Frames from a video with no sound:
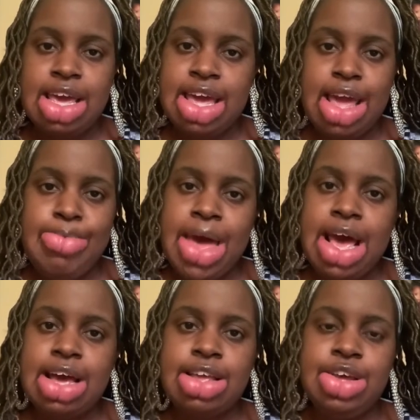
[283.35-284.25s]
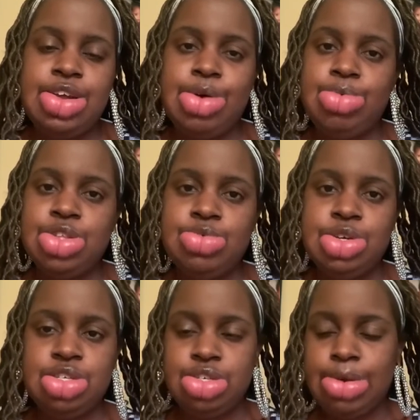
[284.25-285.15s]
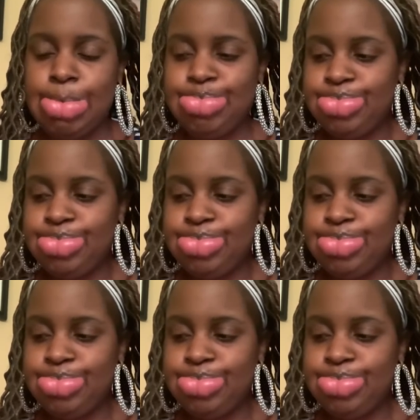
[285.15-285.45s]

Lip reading: It came back. What do we do?